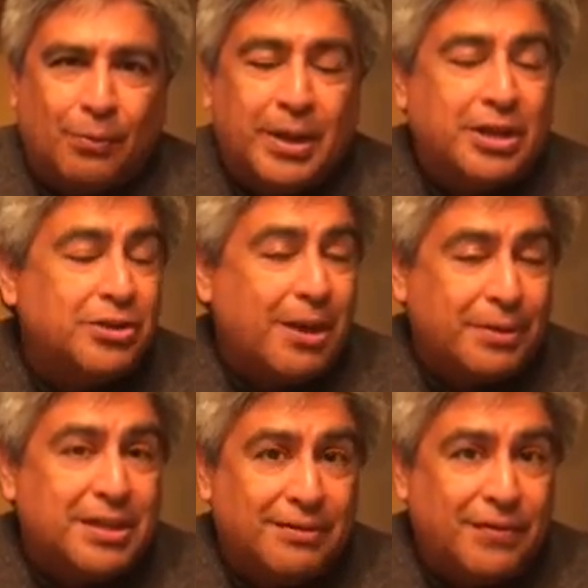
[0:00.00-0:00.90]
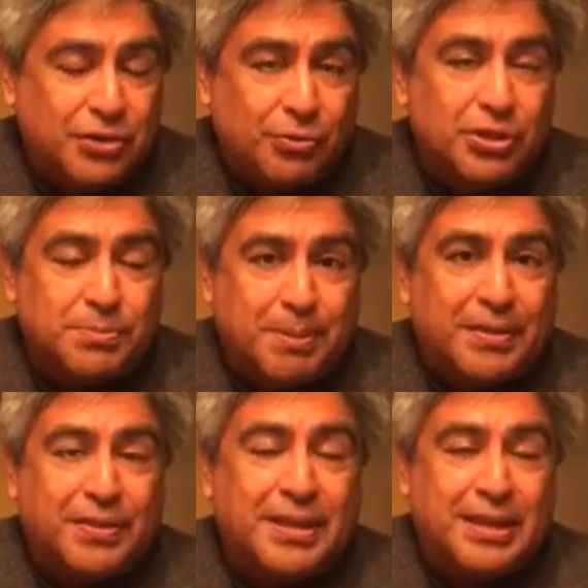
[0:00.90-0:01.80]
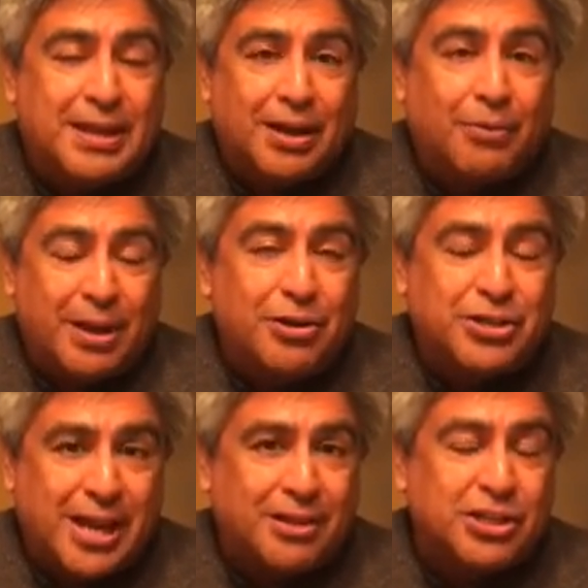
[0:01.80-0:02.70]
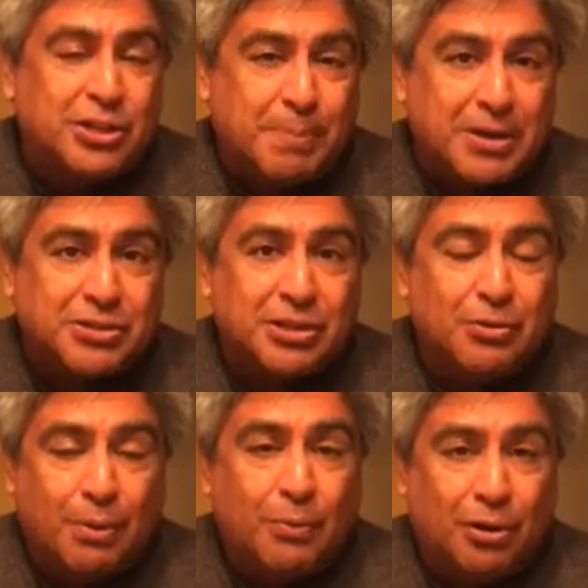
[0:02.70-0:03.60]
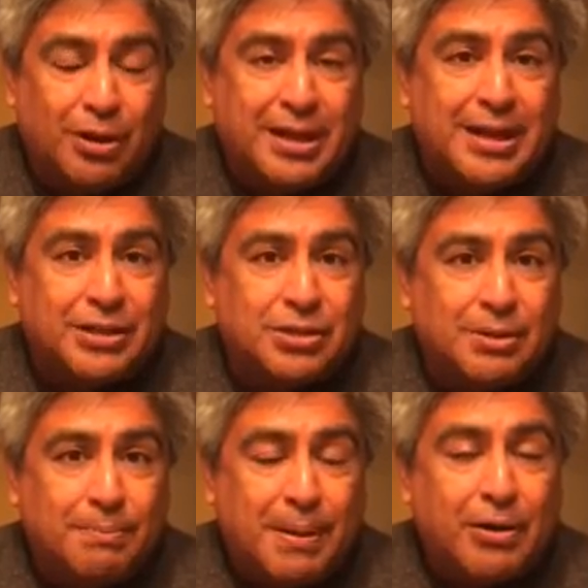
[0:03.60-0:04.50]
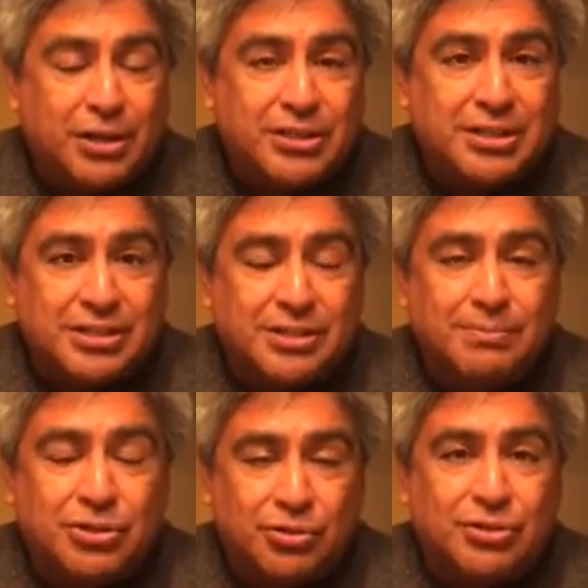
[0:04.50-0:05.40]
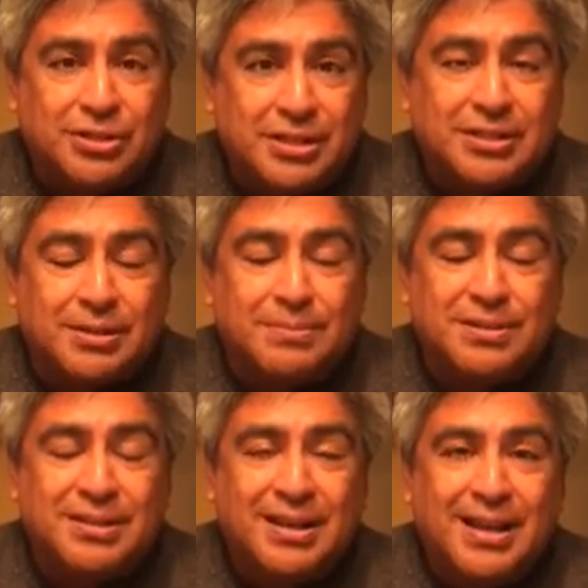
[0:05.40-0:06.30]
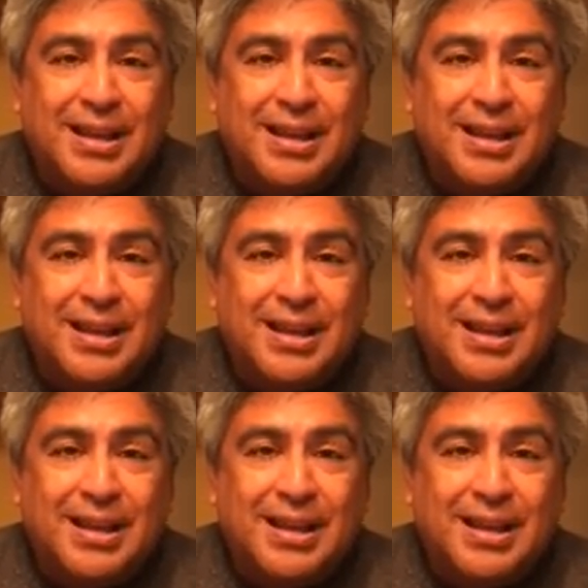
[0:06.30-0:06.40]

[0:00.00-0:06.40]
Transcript: We can do that with individuals, but the greater challenge, especially when we're looking at parish systems, church systems,